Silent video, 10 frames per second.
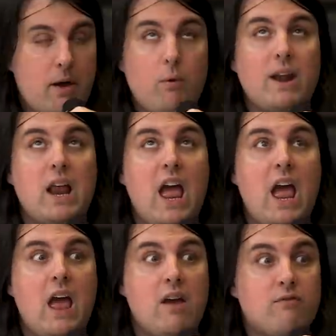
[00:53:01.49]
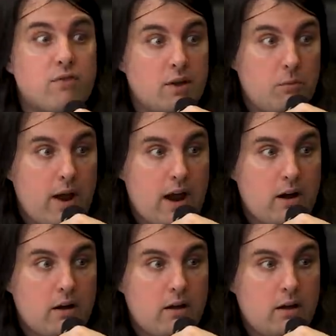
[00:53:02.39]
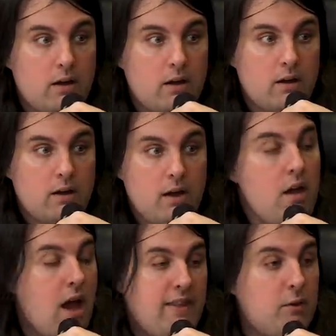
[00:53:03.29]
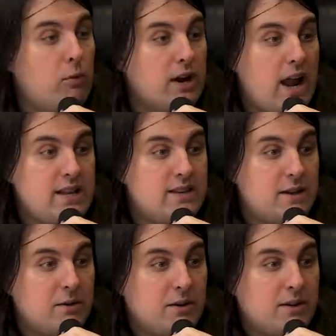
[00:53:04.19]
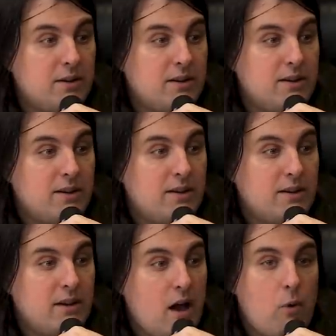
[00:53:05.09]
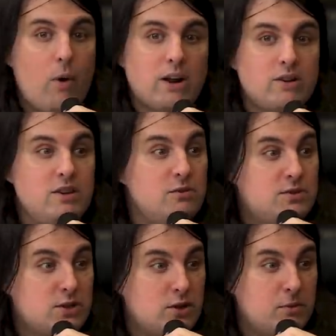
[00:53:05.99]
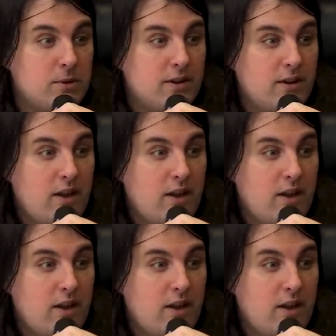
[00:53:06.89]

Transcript: I went everywhere. And then what did I do? I went on YouTube.